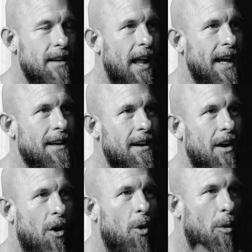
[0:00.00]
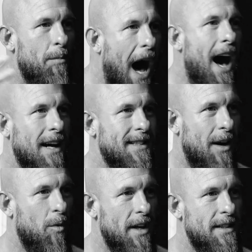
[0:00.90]
like a whole box
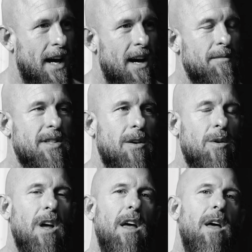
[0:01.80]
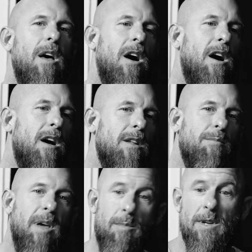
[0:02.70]
at one time. So
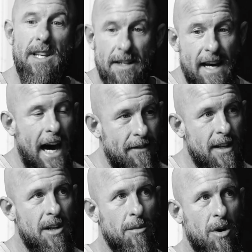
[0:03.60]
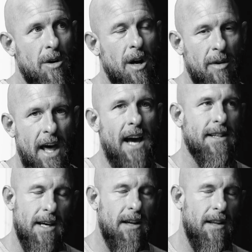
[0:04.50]
people need to dive into your program on that
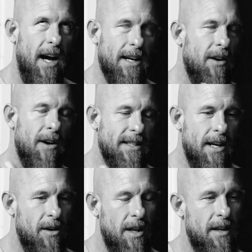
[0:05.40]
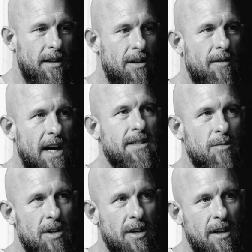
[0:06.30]
because I can already tell that you've got some
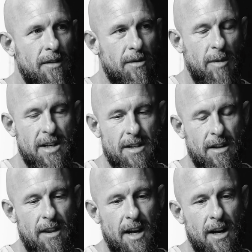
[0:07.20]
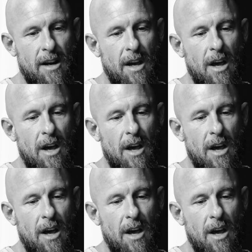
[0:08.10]
really good information there.